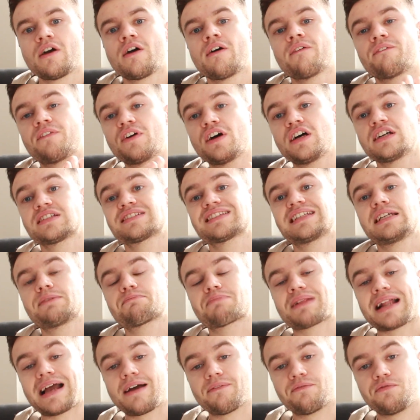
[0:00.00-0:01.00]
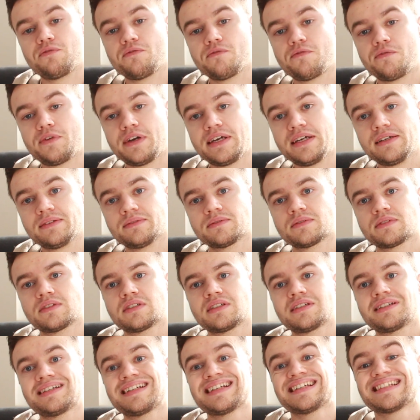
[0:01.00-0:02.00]
Firstly, platform fee.
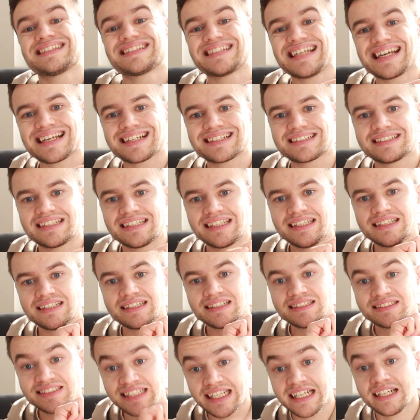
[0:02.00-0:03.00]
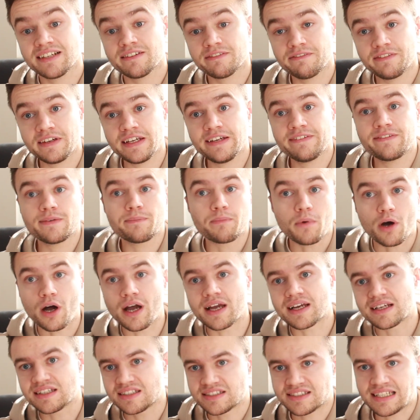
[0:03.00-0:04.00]
Secondly, dealing fee for
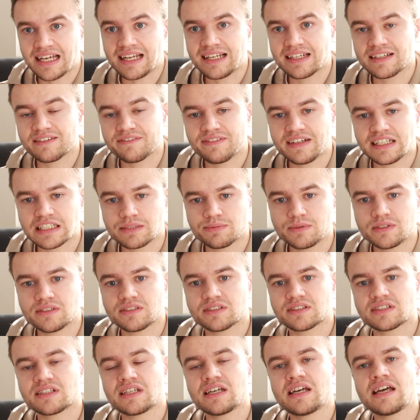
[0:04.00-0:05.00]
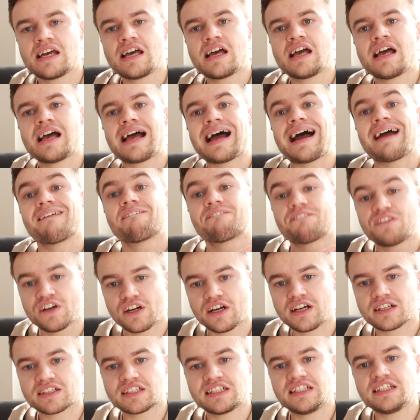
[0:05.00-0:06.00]
buying and selling investments. And
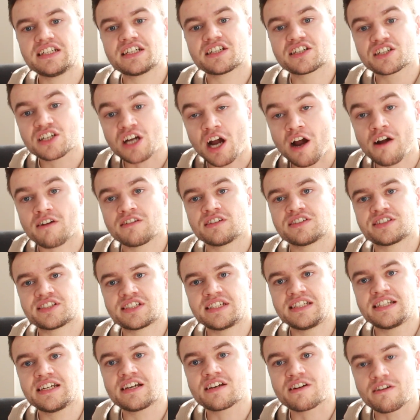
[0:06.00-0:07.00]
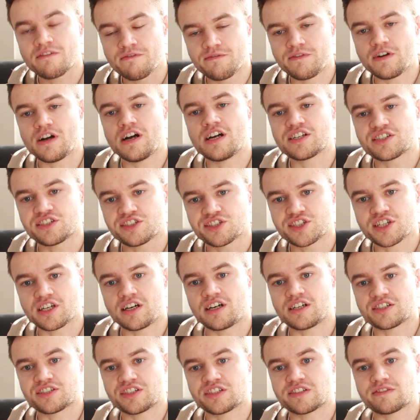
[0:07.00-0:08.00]
thirdly, currency conversion
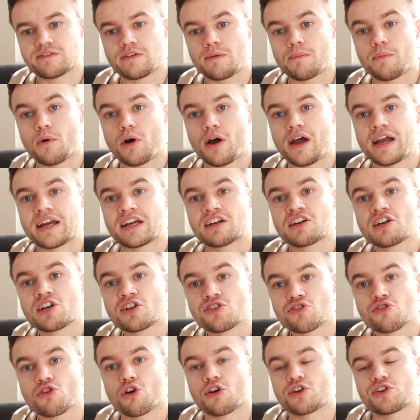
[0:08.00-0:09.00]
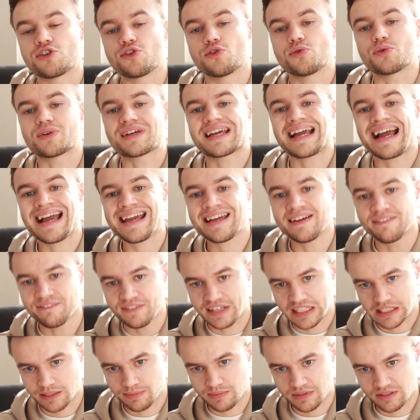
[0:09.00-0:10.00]
charges for buying non-UK
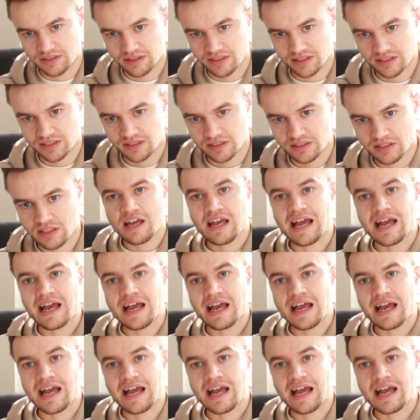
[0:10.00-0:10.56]
investments.